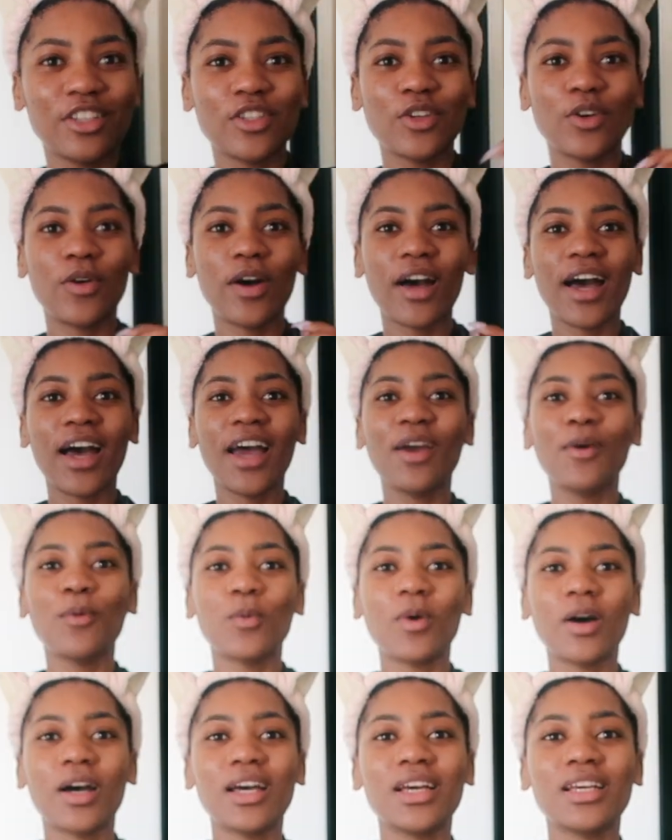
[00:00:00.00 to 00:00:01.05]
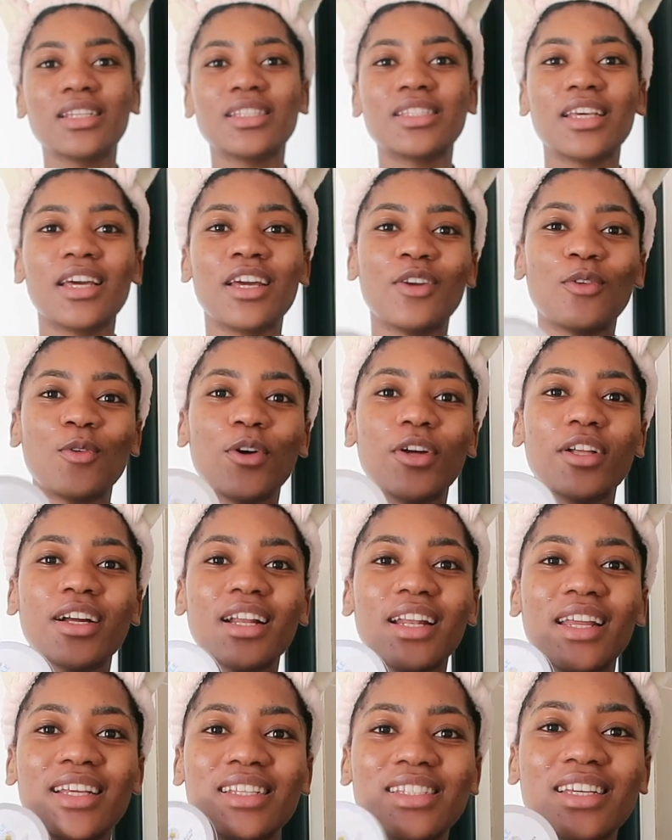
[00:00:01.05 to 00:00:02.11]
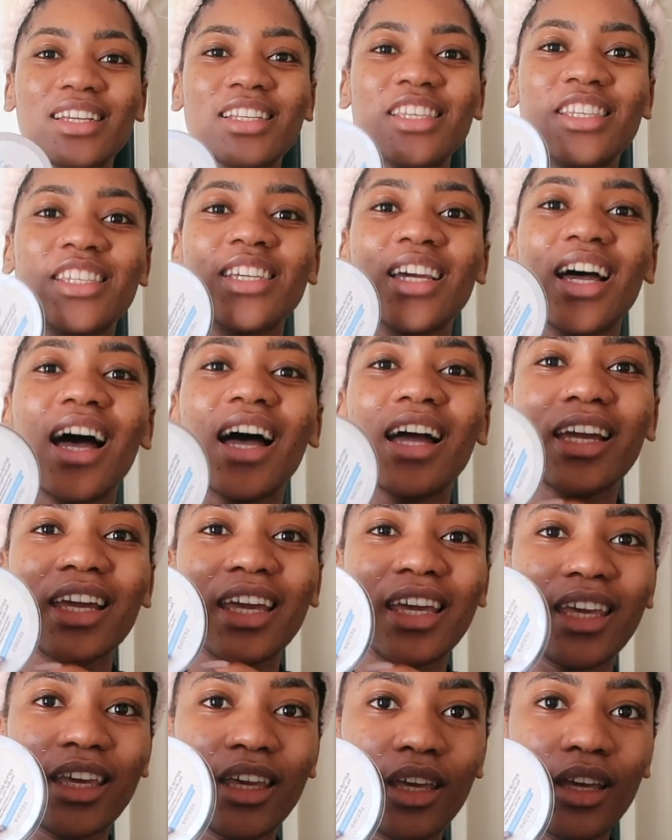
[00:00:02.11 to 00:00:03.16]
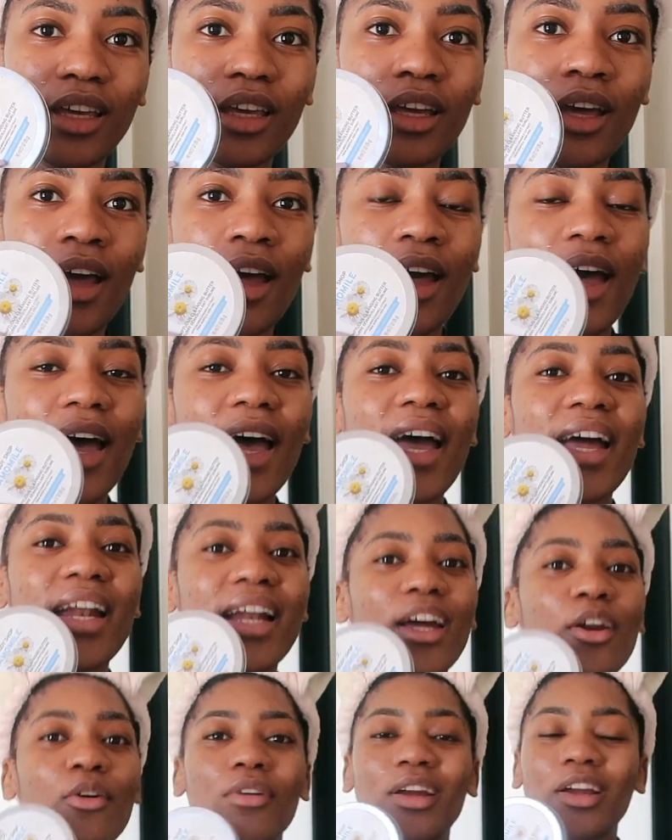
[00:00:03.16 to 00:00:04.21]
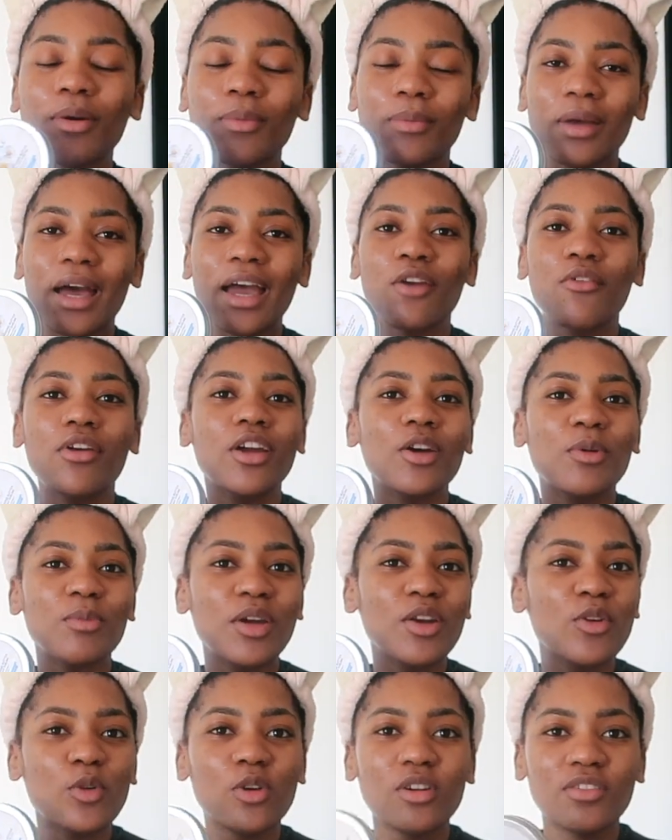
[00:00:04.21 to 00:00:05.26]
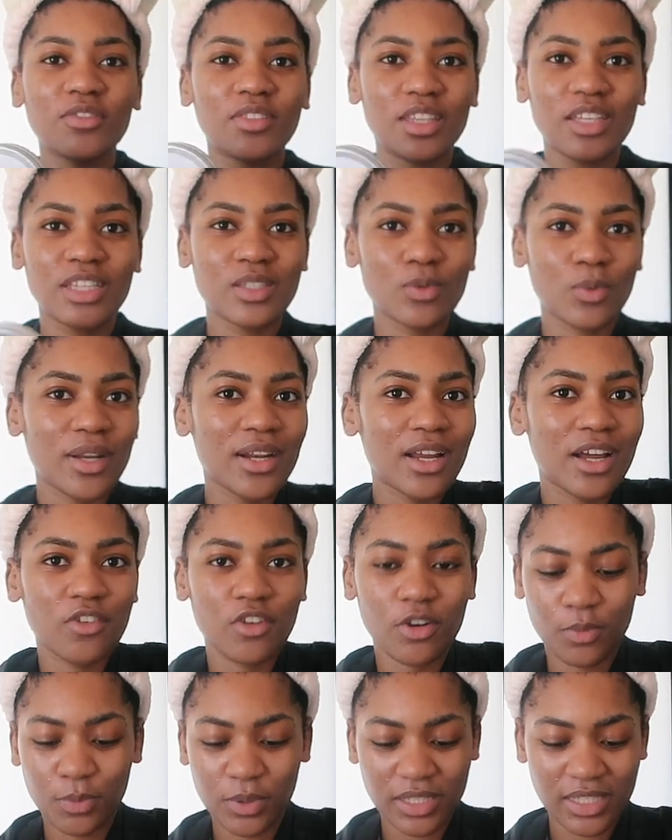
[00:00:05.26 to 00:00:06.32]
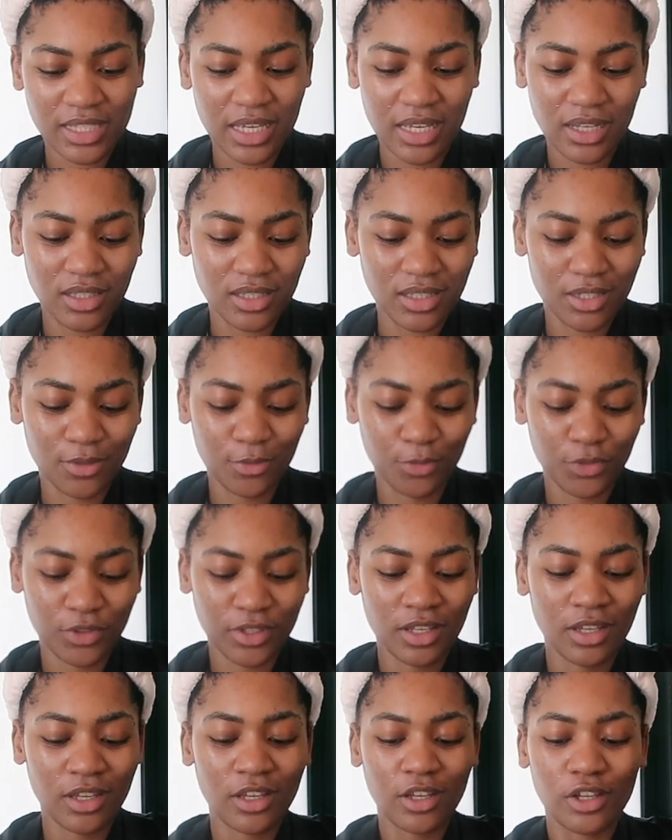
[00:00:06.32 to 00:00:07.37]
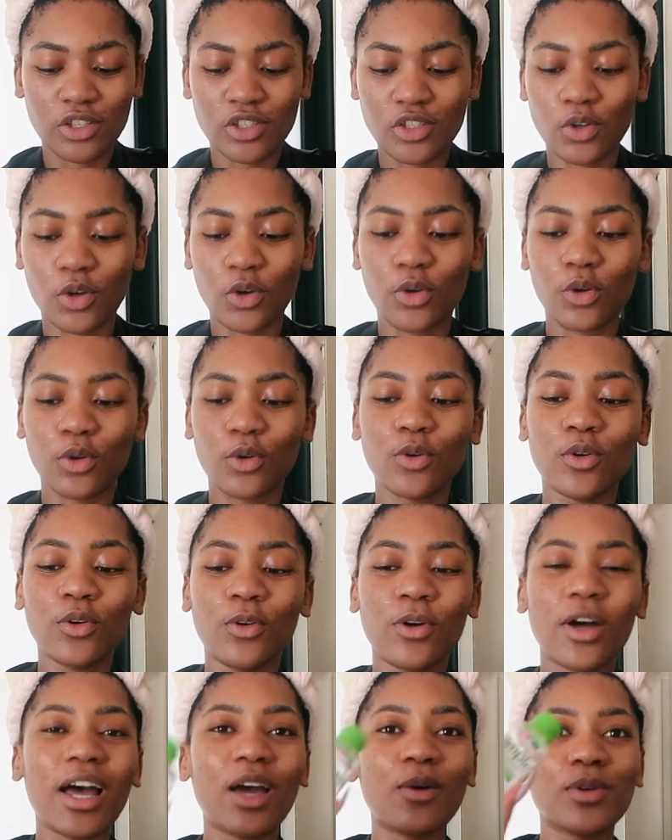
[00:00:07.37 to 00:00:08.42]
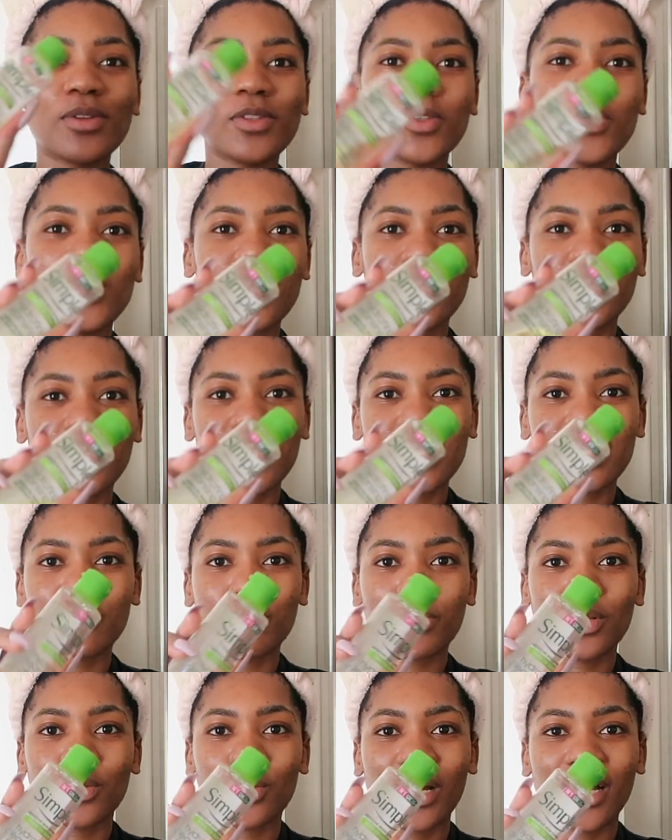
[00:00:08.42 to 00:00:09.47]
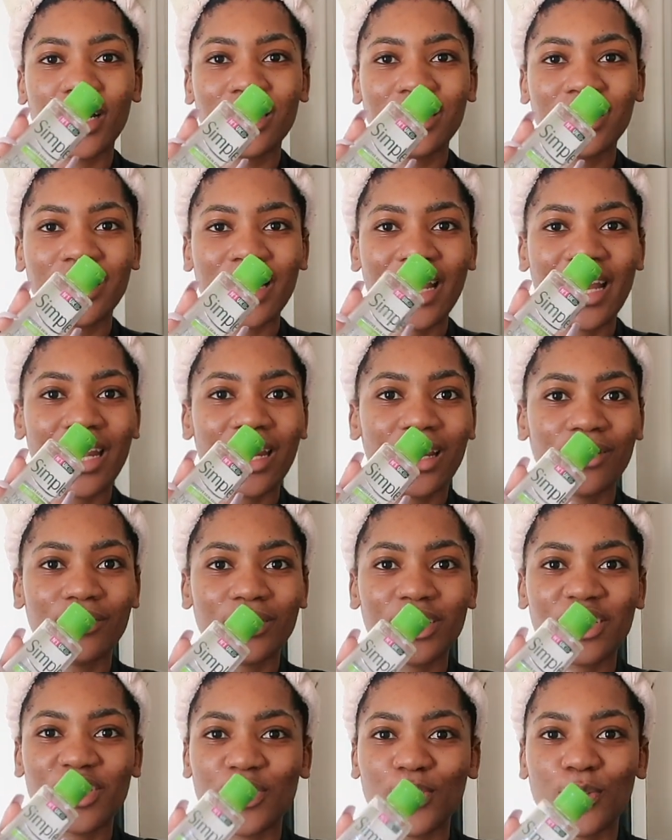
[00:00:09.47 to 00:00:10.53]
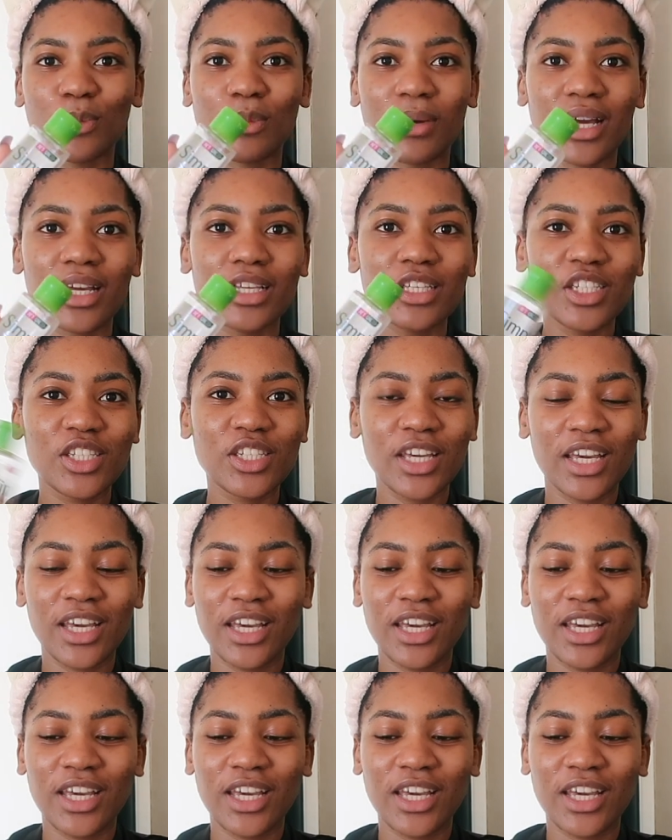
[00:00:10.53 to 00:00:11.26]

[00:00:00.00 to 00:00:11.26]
So I was an oil cleanser junkie, and I recommend all of these 100%. So I was using the simple one. I loved it so much.